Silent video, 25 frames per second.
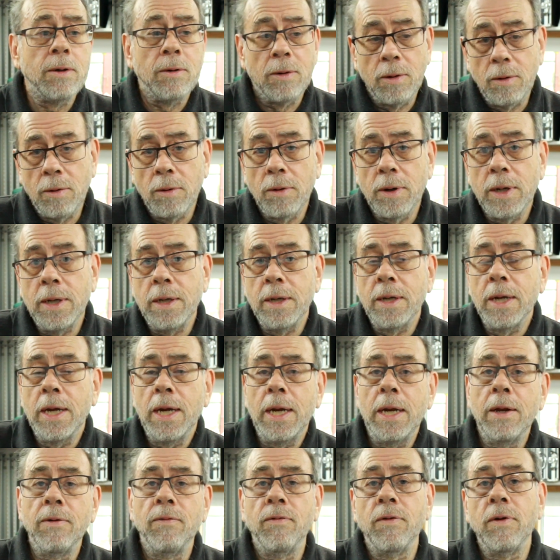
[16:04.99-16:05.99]
or
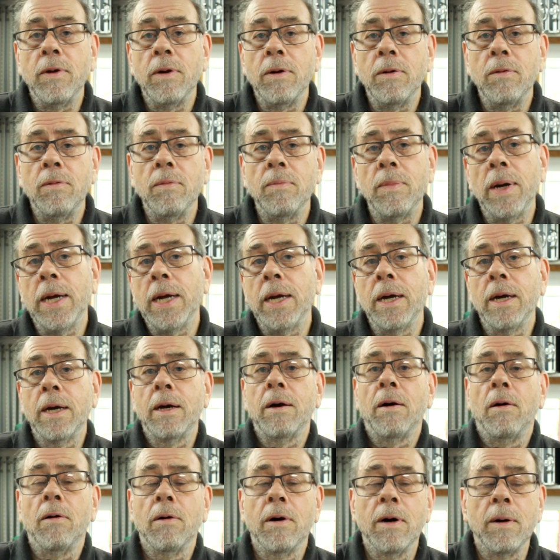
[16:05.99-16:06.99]
indeed if you make a
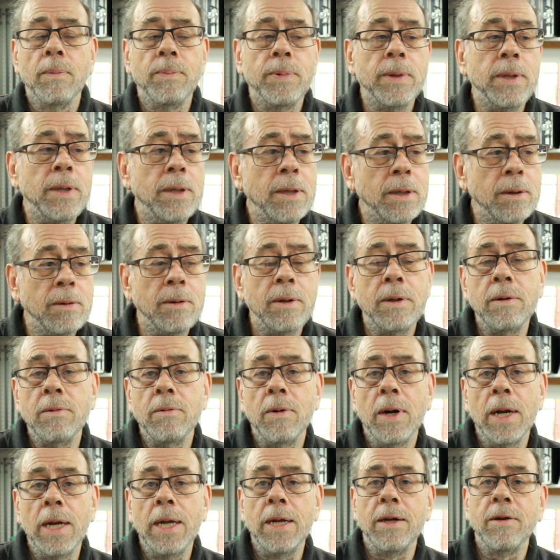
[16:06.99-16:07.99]
cock up and you didn't
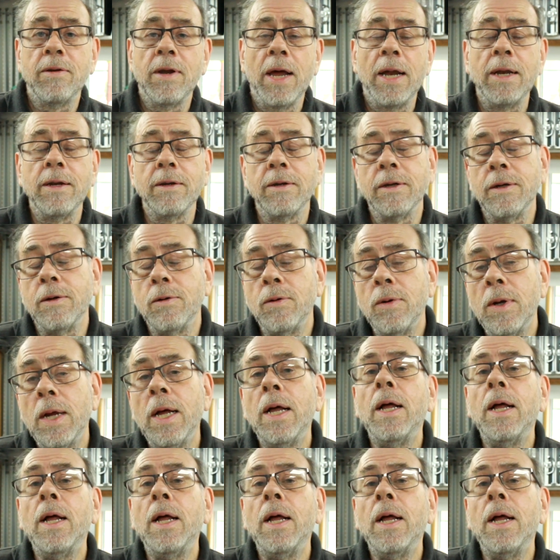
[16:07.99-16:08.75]
really intend to.